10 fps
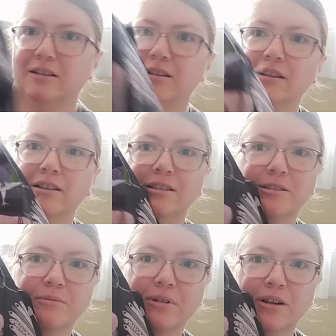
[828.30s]
this
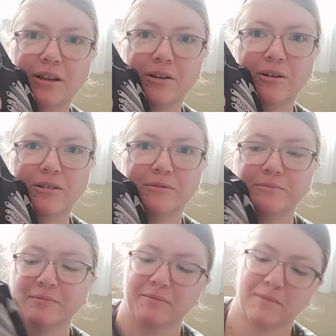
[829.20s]
is what I got,
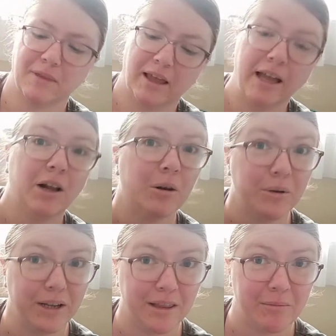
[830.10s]

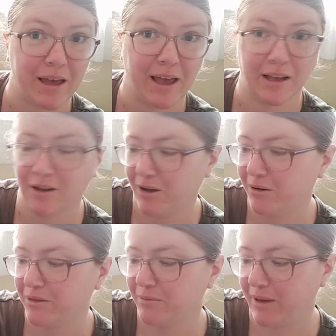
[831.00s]
including the bag. I
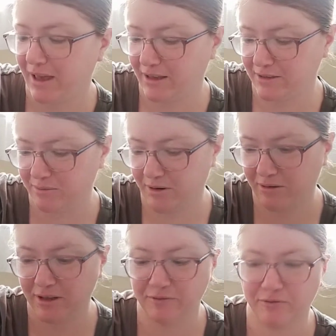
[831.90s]
got the bag as well.
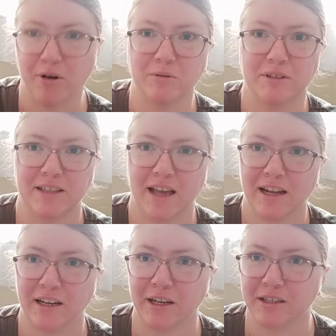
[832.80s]
It folds down
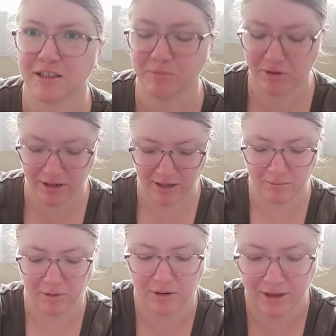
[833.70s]
and you can just put it in your
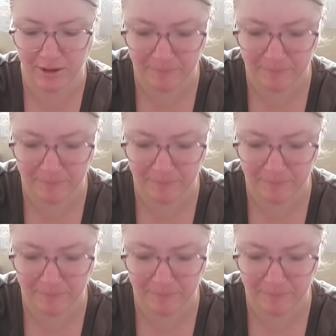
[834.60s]
pocket.